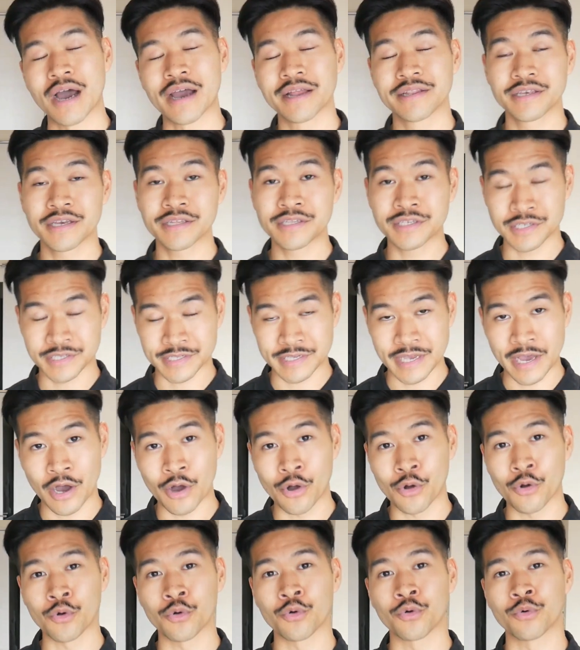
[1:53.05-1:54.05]
I did
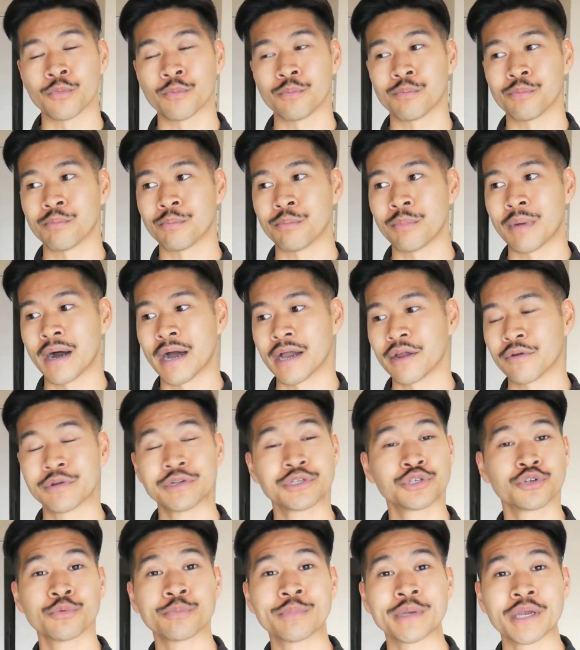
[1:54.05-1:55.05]
sell my
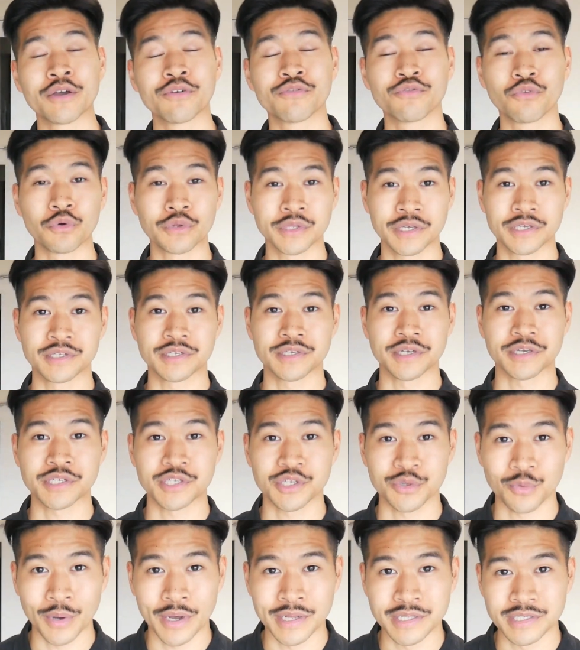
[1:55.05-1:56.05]
original pair of
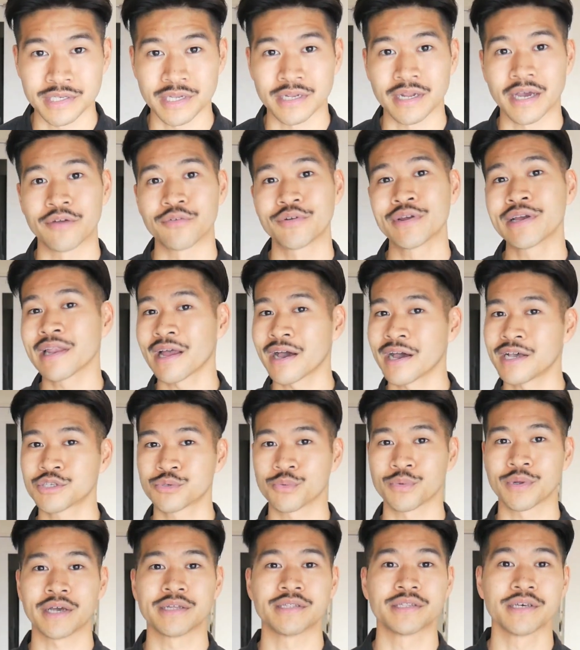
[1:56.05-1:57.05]
1461s, and I realized
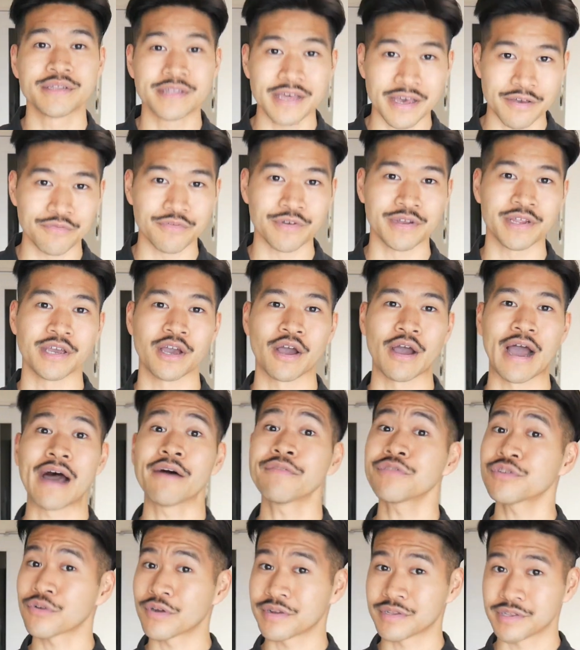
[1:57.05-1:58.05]
when I did that video,
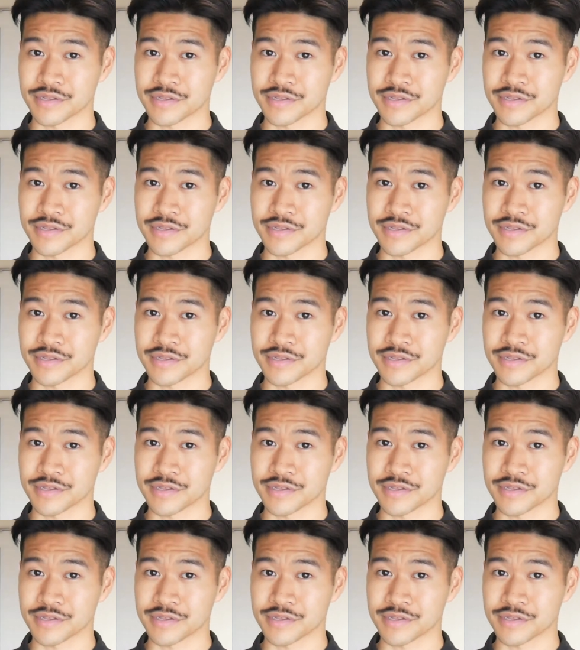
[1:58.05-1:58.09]
that